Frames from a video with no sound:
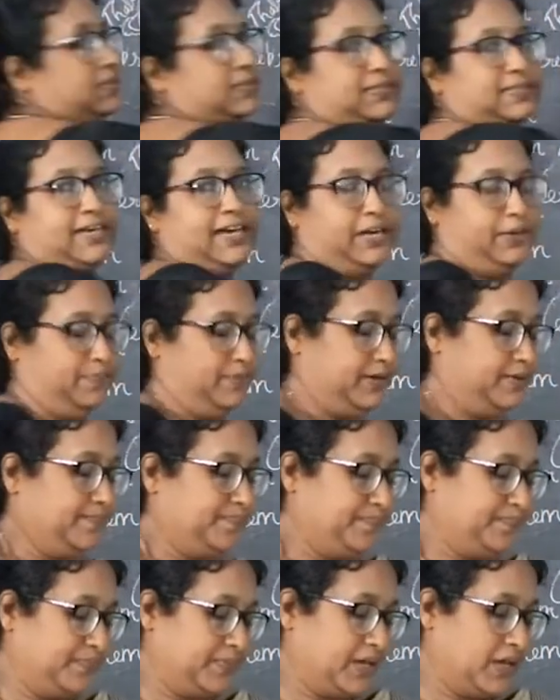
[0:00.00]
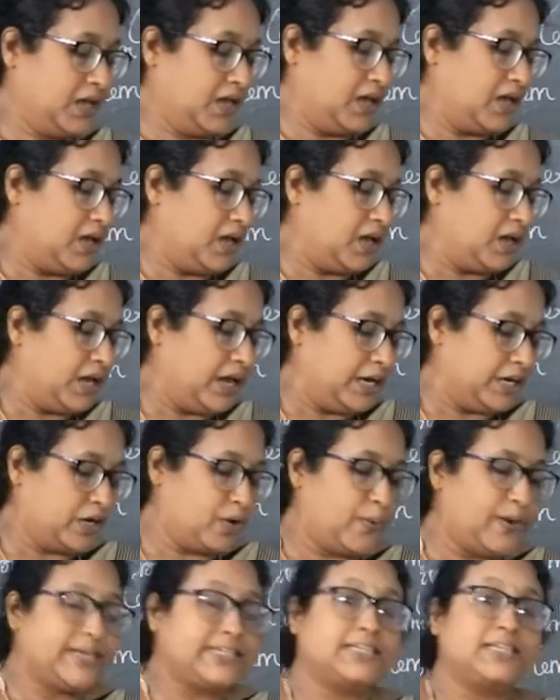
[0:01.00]
cerebellum.
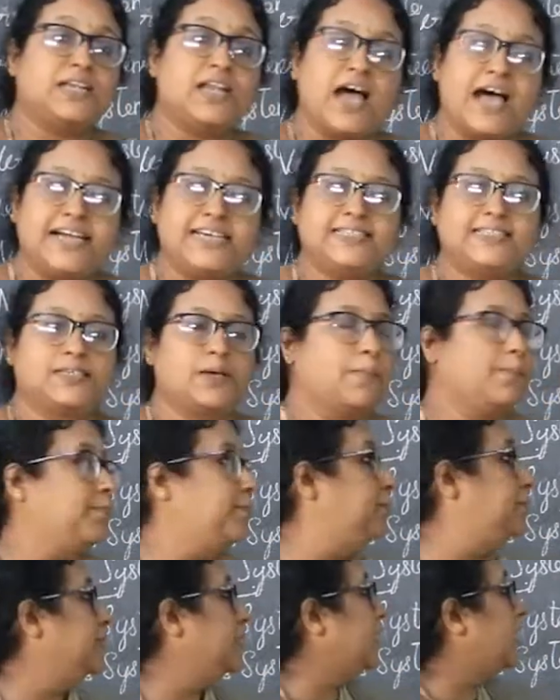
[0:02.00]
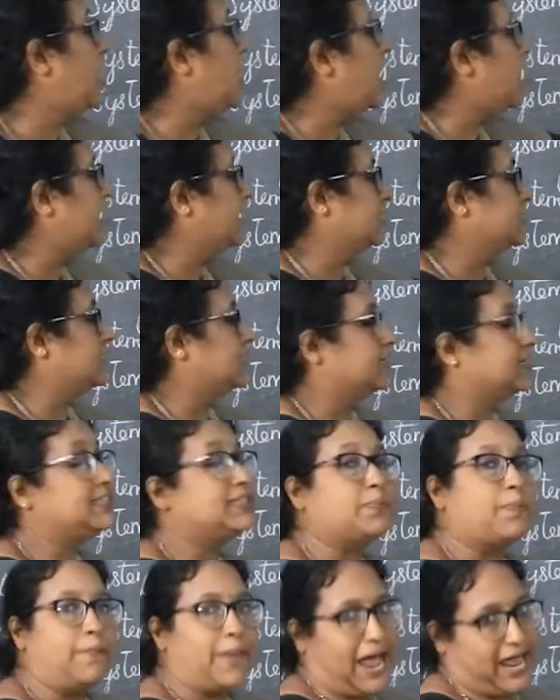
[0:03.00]
Now it lies behind, that
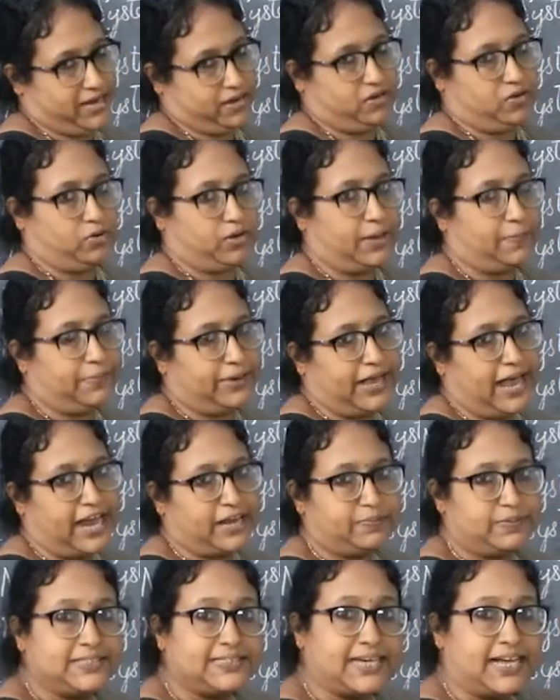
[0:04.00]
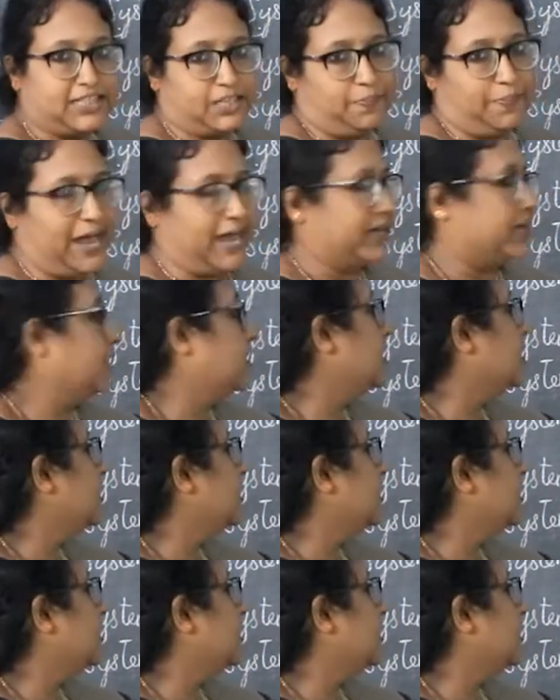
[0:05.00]
is back. Okay, behind means at the back.